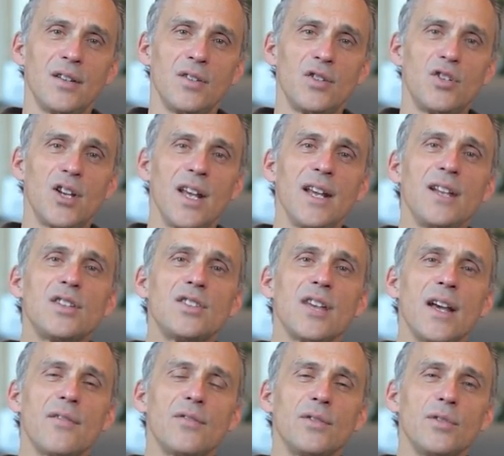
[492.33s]
change the
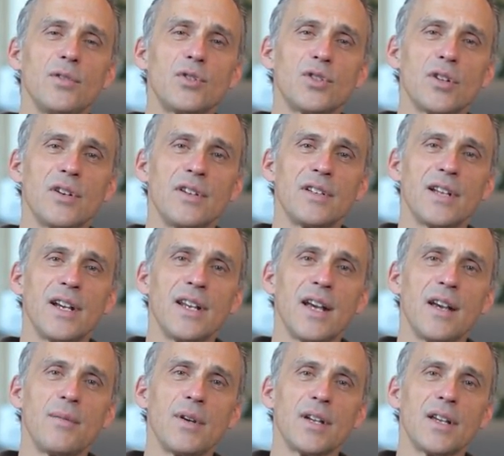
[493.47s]
evolutionary
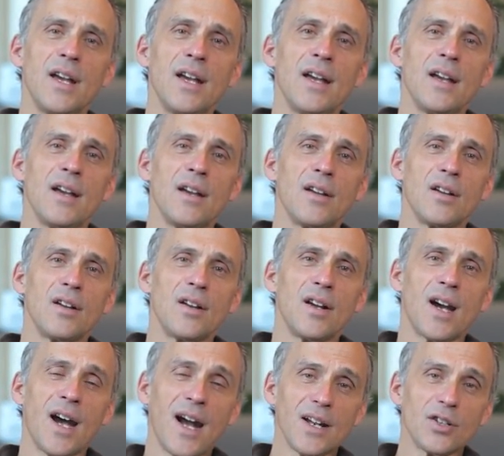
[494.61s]
dynamic
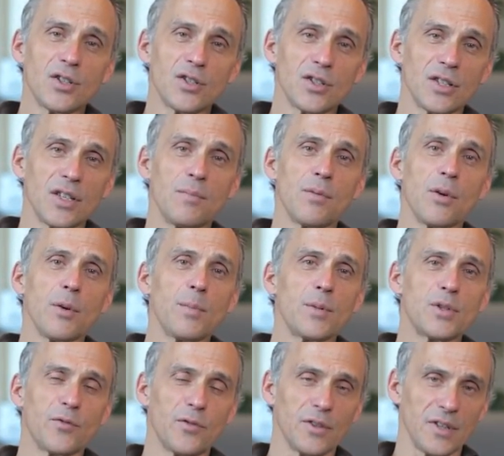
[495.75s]
consciously,
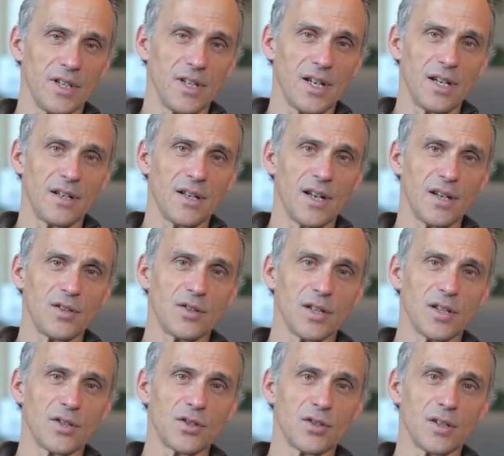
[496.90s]
purposefully, and not
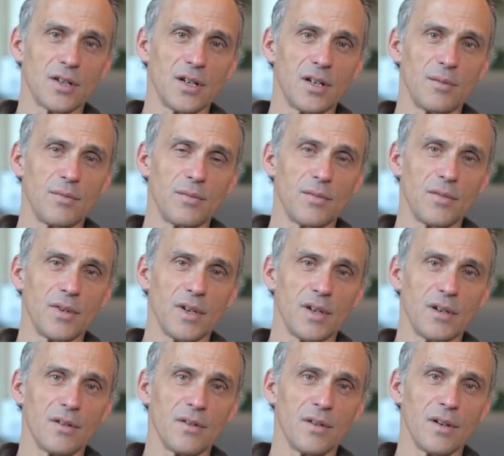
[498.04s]
just
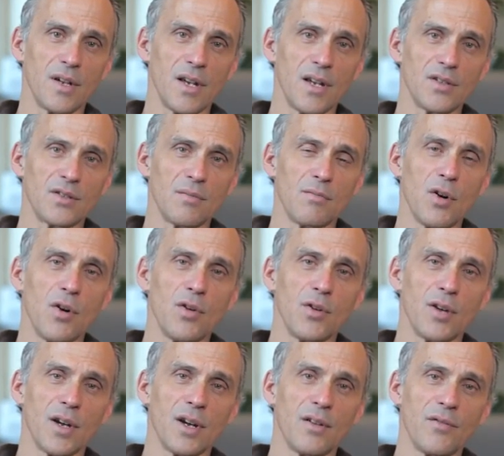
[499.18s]
as a
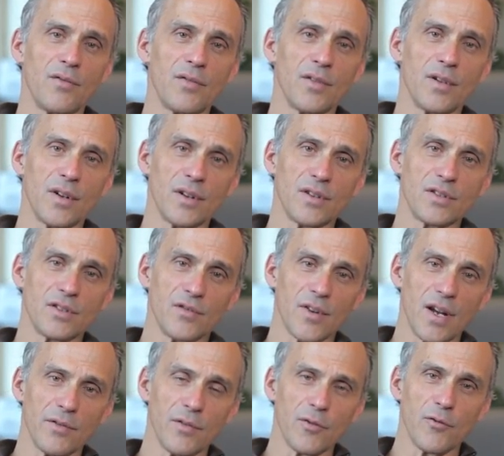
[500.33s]
mode of
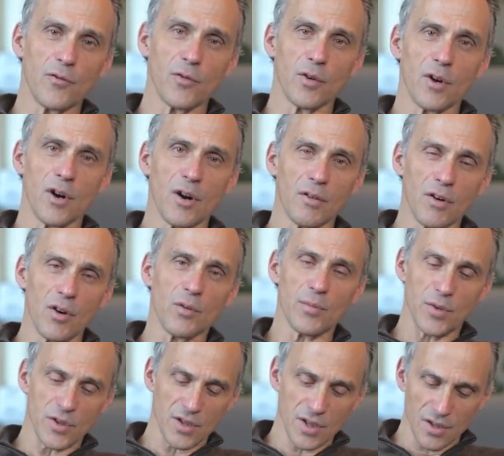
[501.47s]
survival for our own
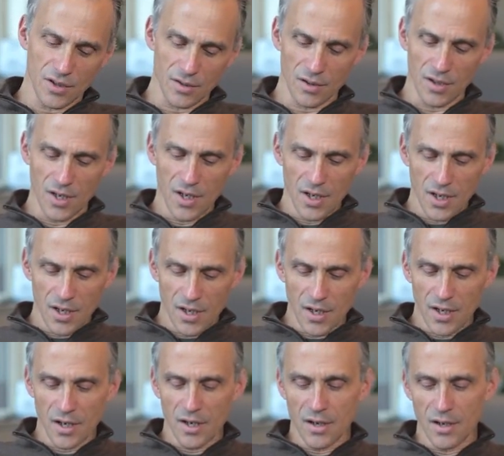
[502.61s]
particular
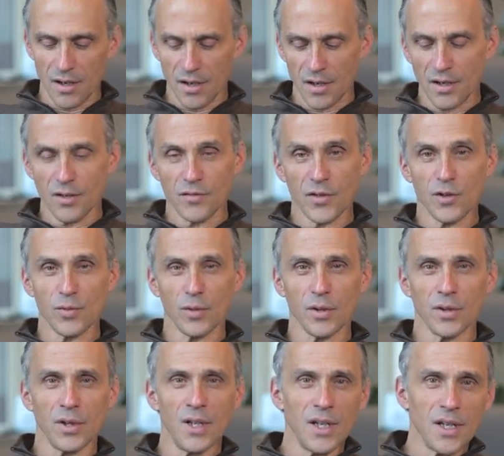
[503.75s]

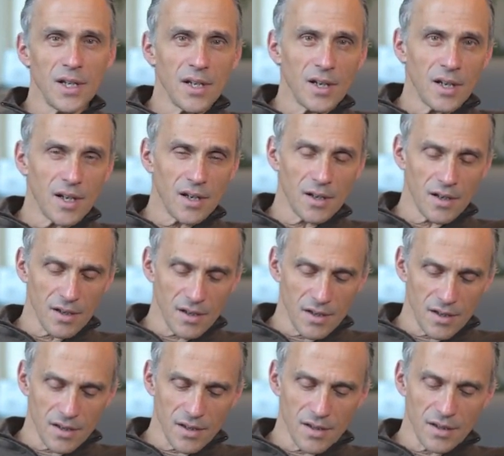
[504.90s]
individual
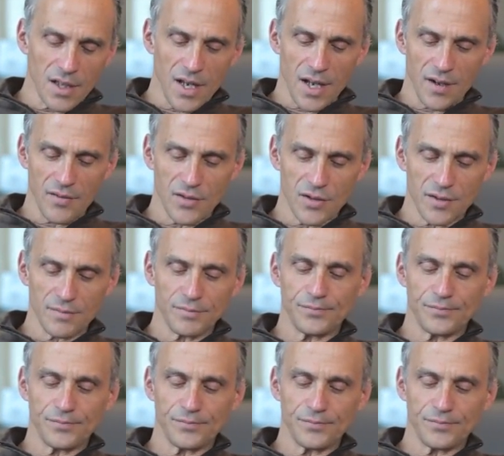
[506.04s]
lives.